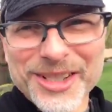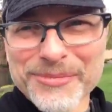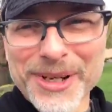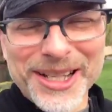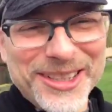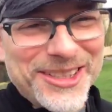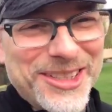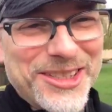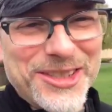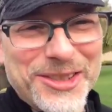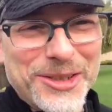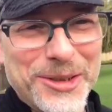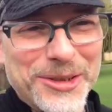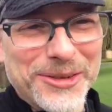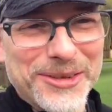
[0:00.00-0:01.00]

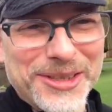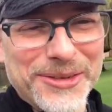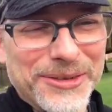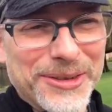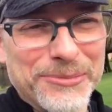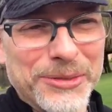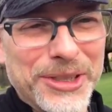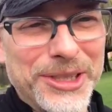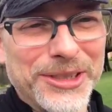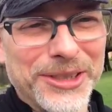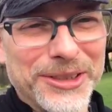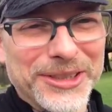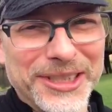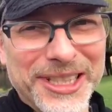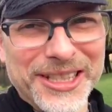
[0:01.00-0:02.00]
Politicians are a different breed
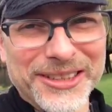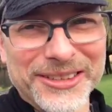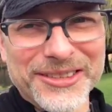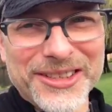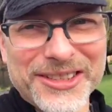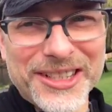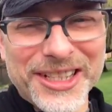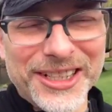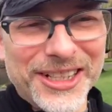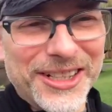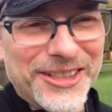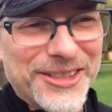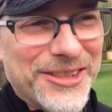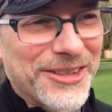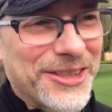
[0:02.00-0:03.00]
altogether, just like
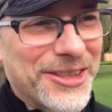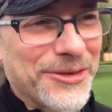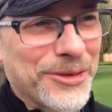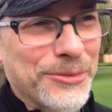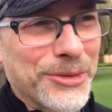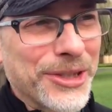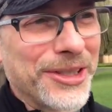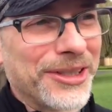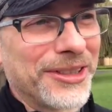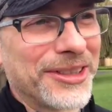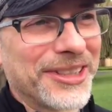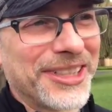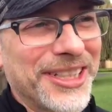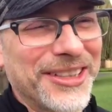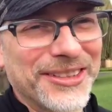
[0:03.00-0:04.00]
artists are a different breed
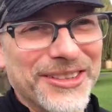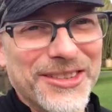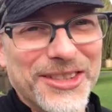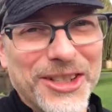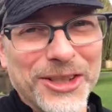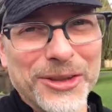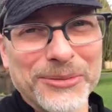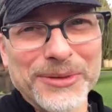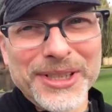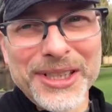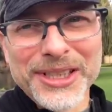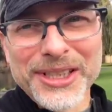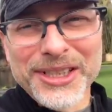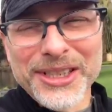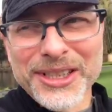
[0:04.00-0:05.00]
altogether. So,
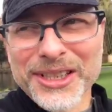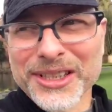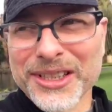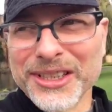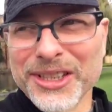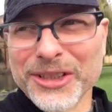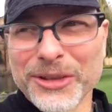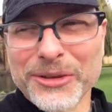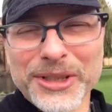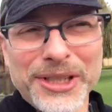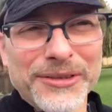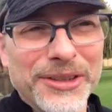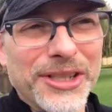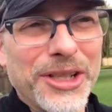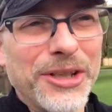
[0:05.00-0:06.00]

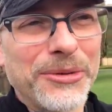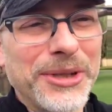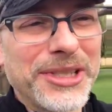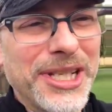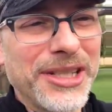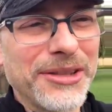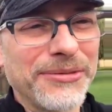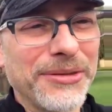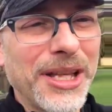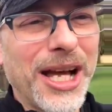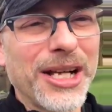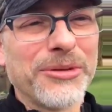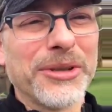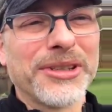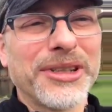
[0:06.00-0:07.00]
even though we tend to
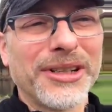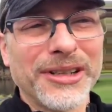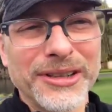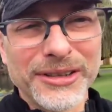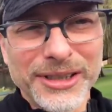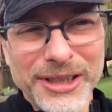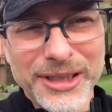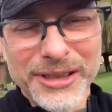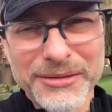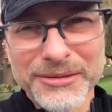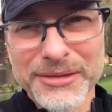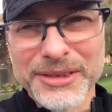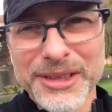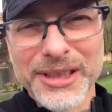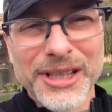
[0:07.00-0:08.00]
flock with our
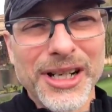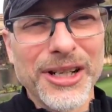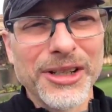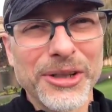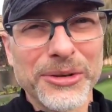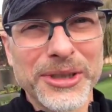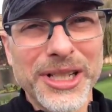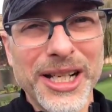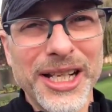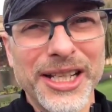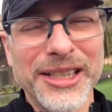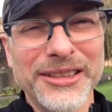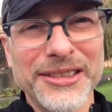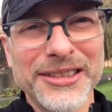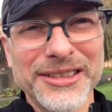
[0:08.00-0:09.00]
own
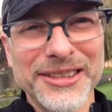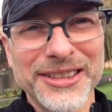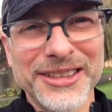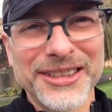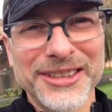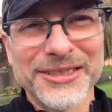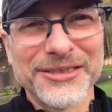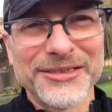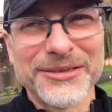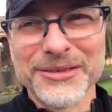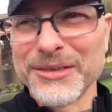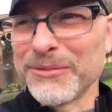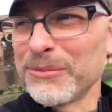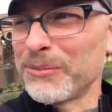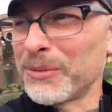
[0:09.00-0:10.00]
kind,
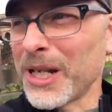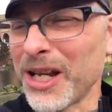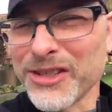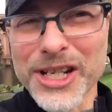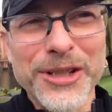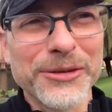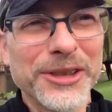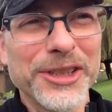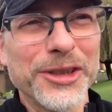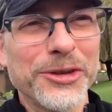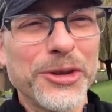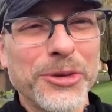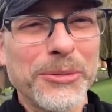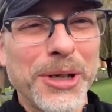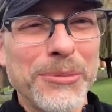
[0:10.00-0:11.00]
gosh, I really don't
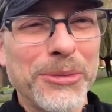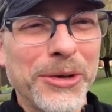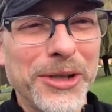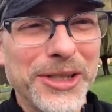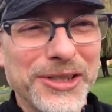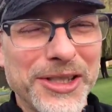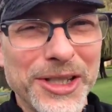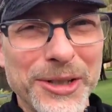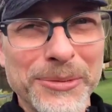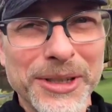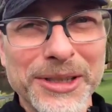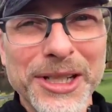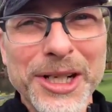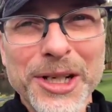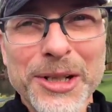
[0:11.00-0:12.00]
know what my point is here,
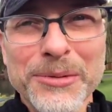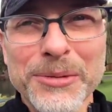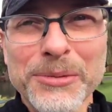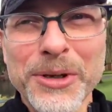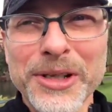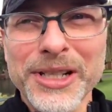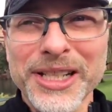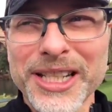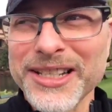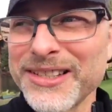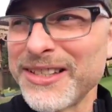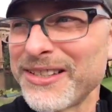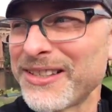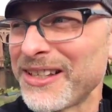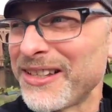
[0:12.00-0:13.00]
but the point, I
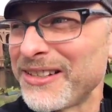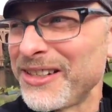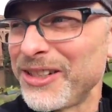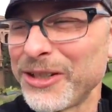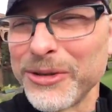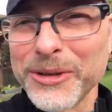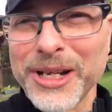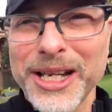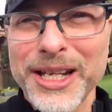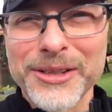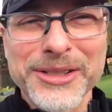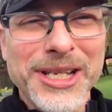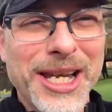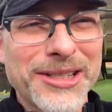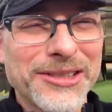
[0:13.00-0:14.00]
guess, is that, I
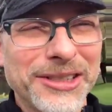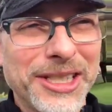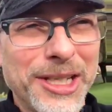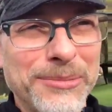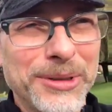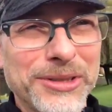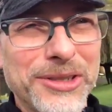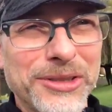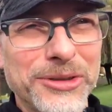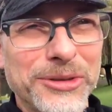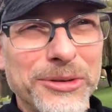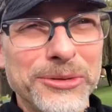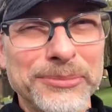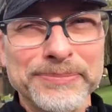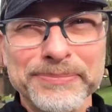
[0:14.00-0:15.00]
was actually able to